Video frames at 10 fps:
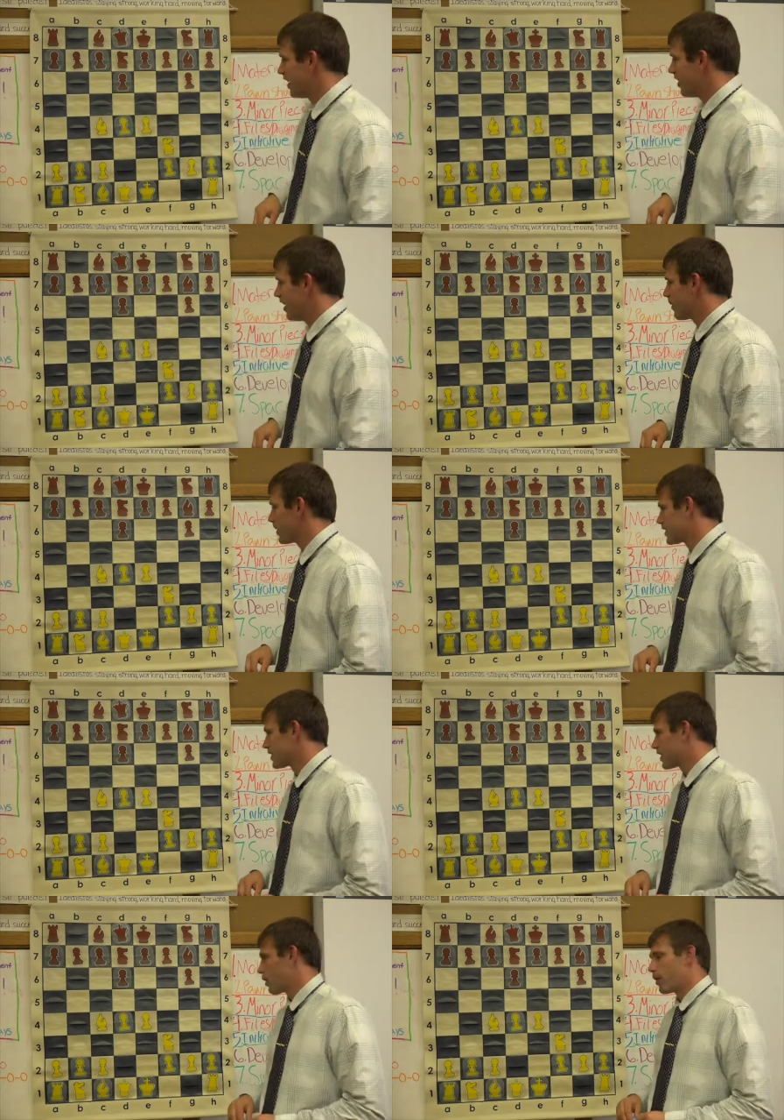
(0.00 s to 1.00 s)
There, we're
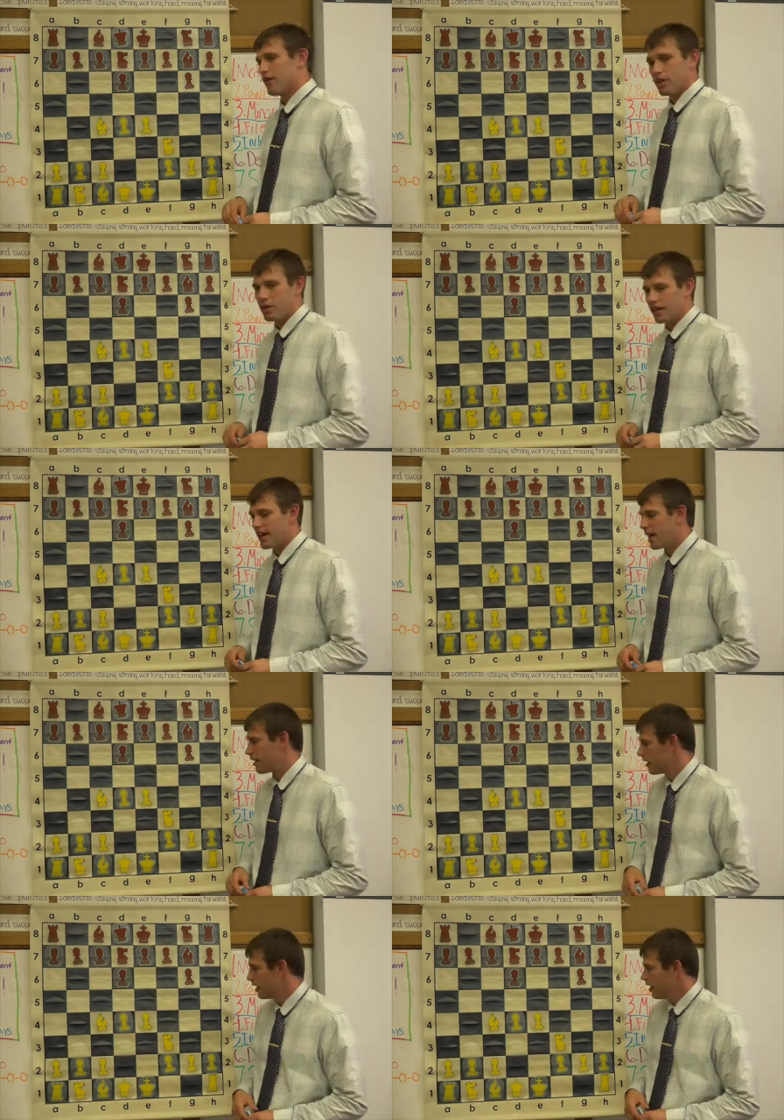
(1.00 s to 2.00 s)
just going to win the queen
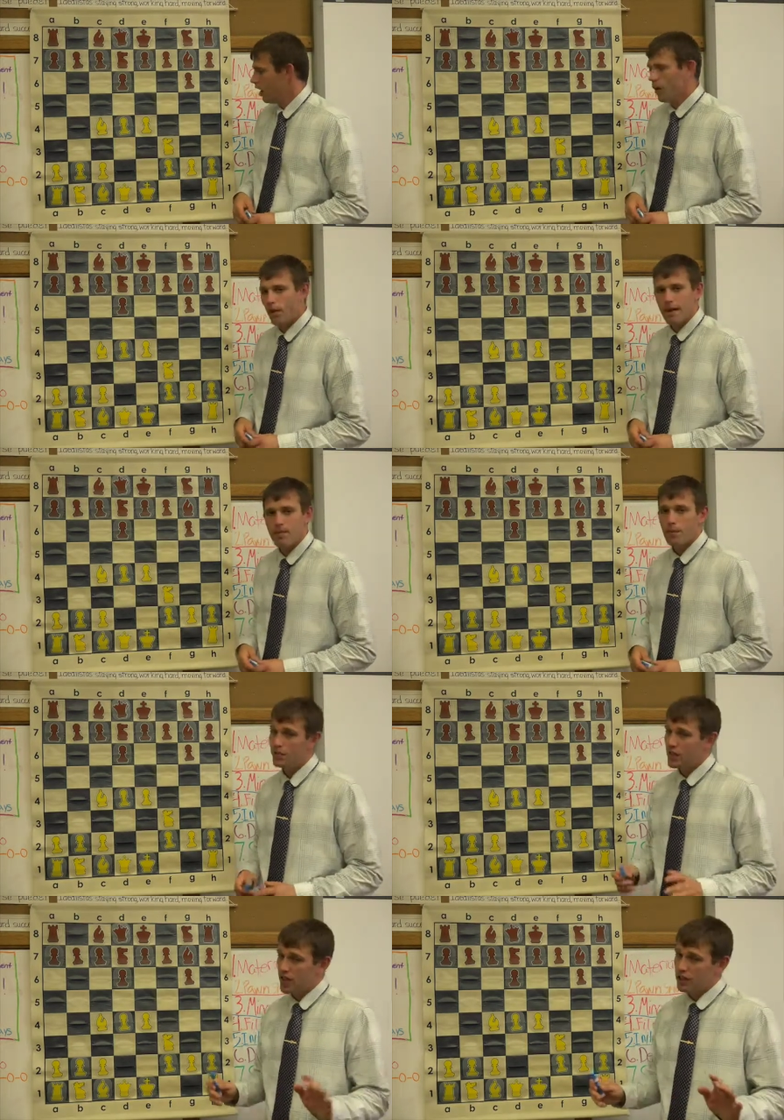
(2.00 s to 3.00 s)
again. All right, but
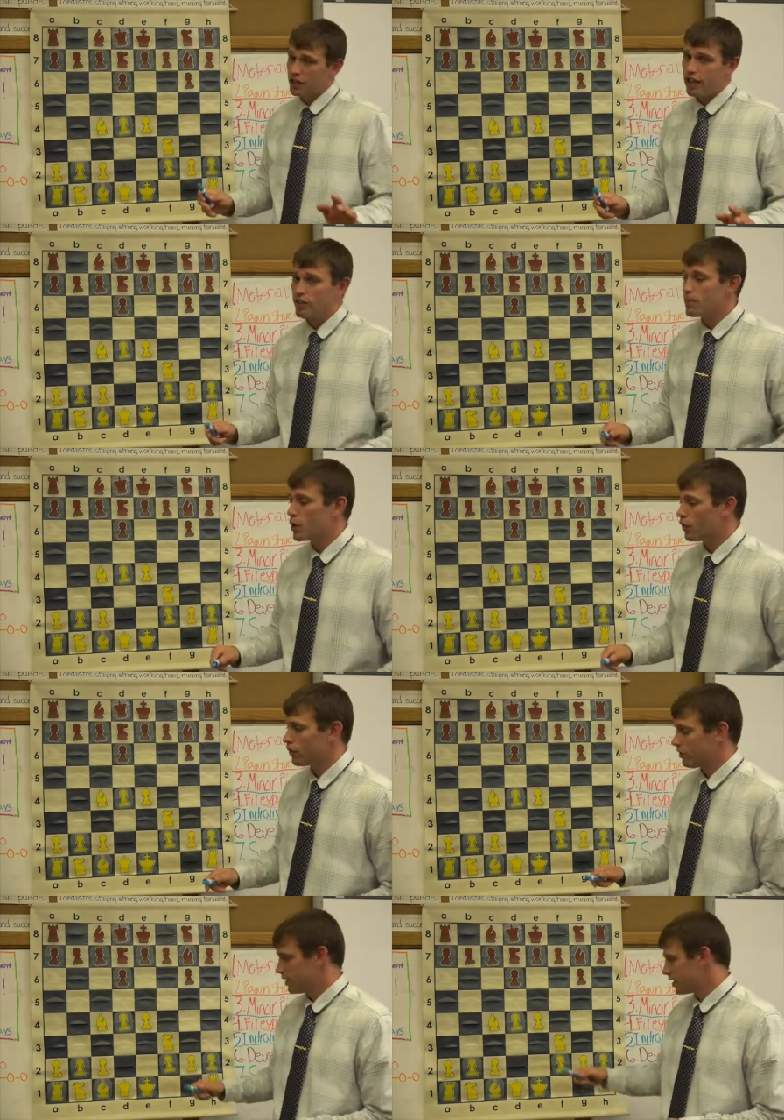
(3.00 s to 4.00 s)
we've got to look at every
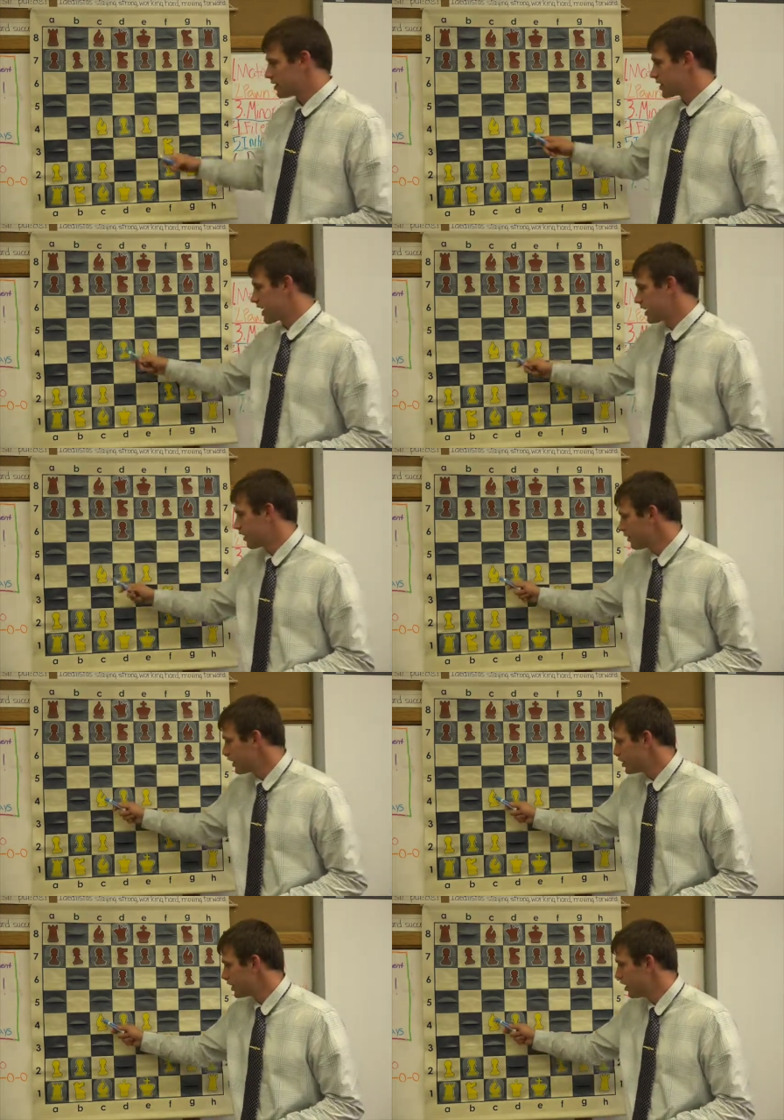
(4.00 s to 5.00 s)
move. This is exact
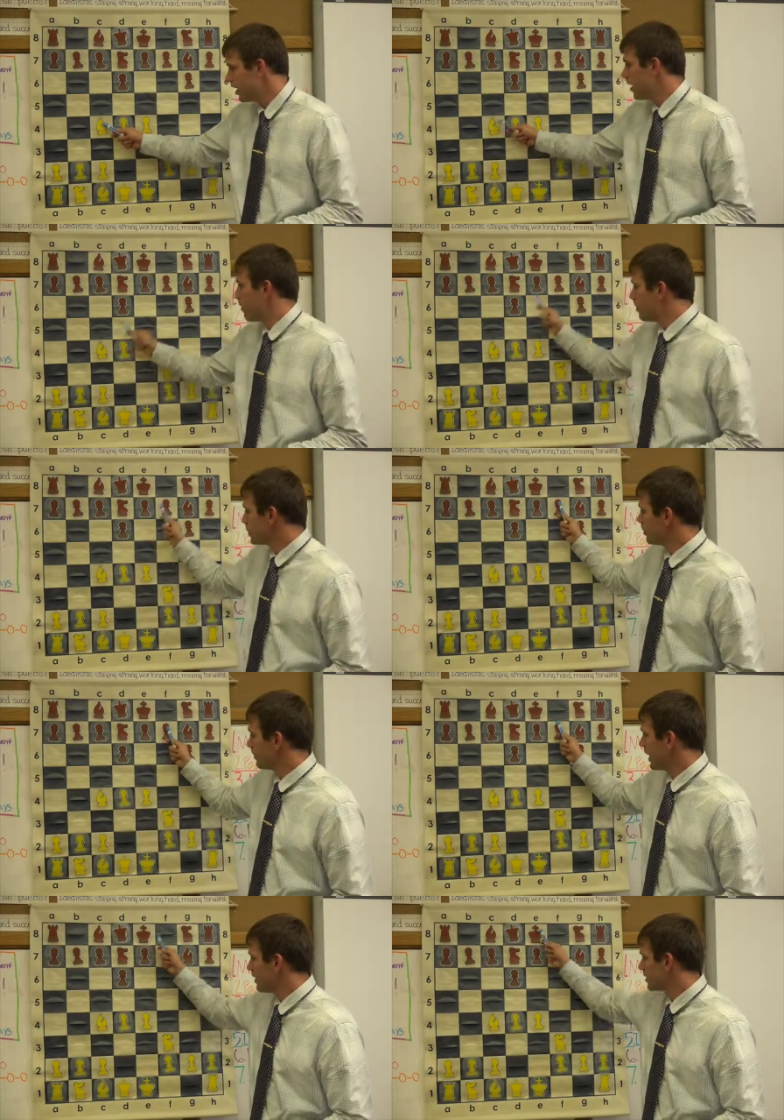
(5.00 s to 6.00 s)
calculation. Bishop
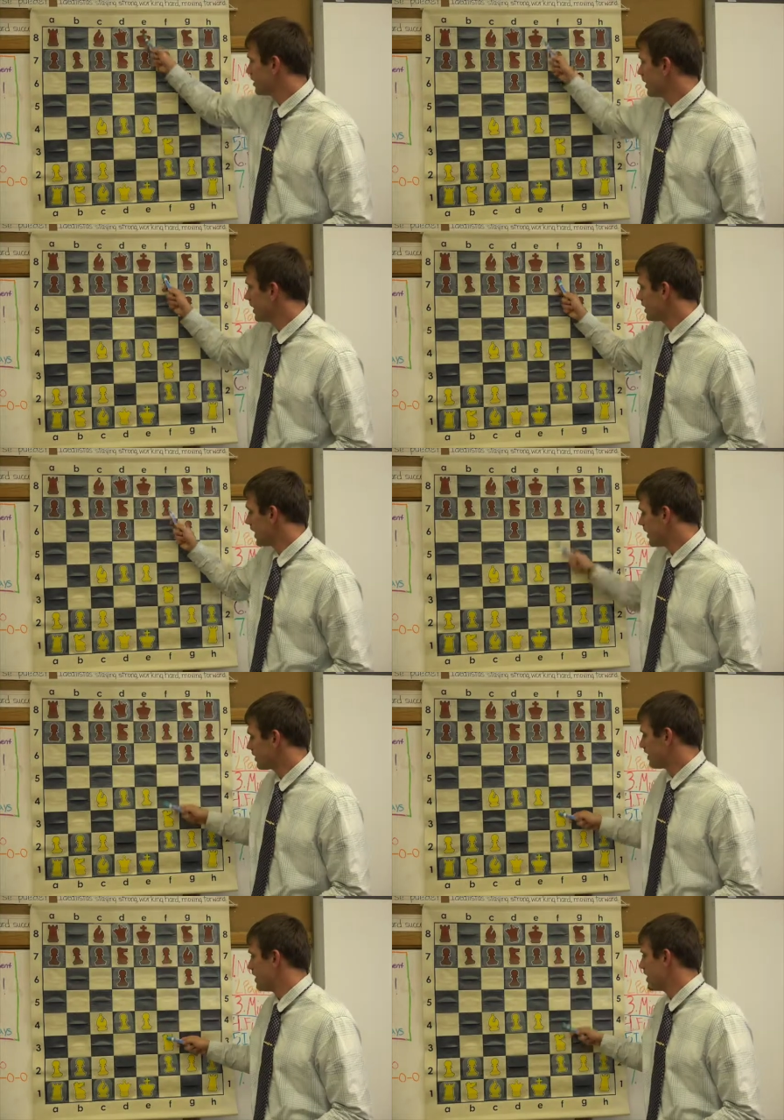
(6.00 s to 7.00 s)

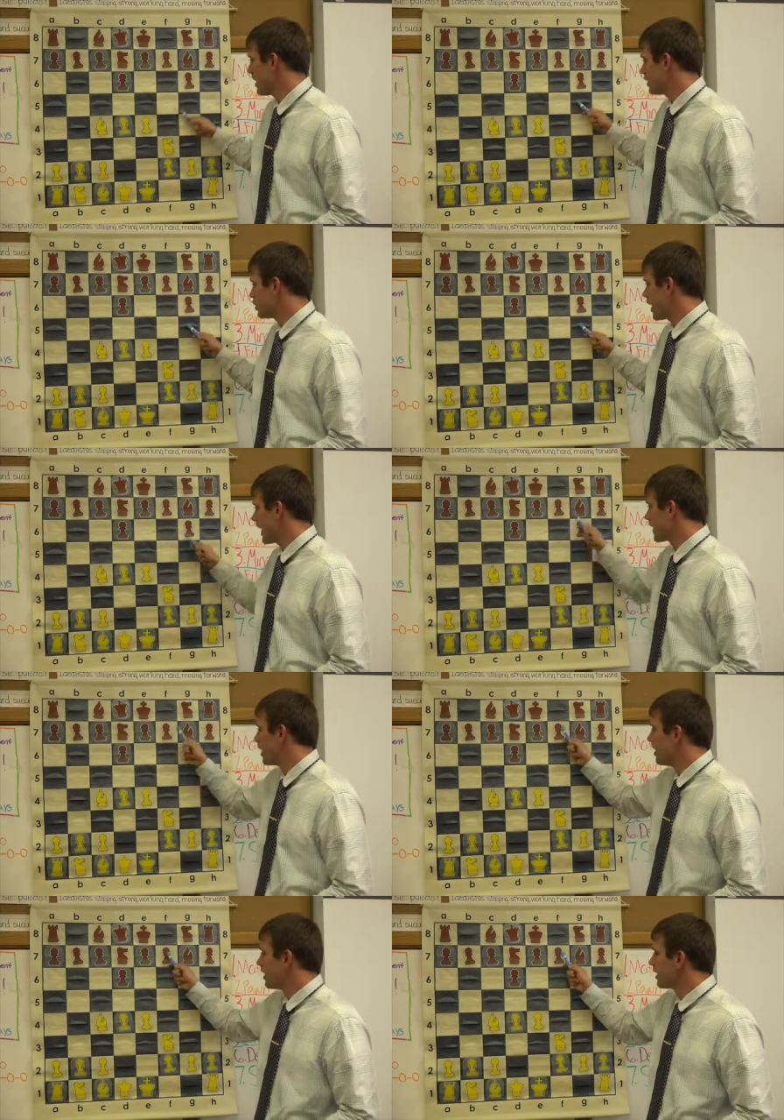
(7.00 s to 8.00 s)
takes, knight check,
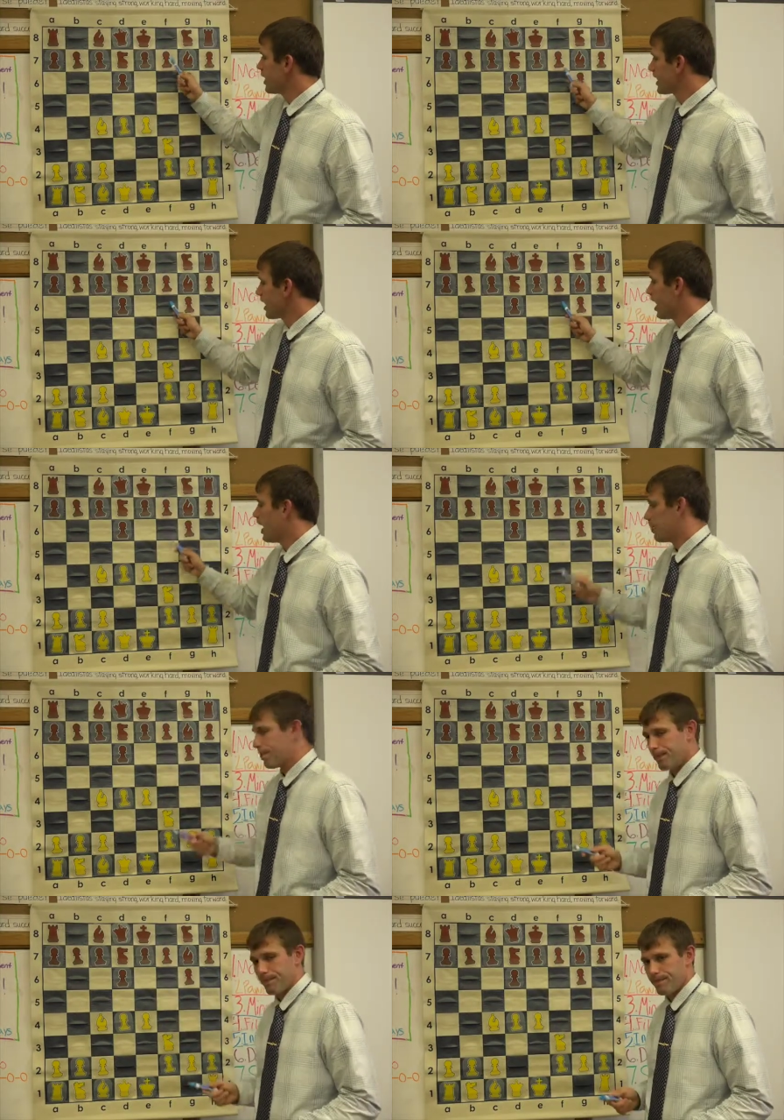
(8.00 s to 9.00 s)
king up.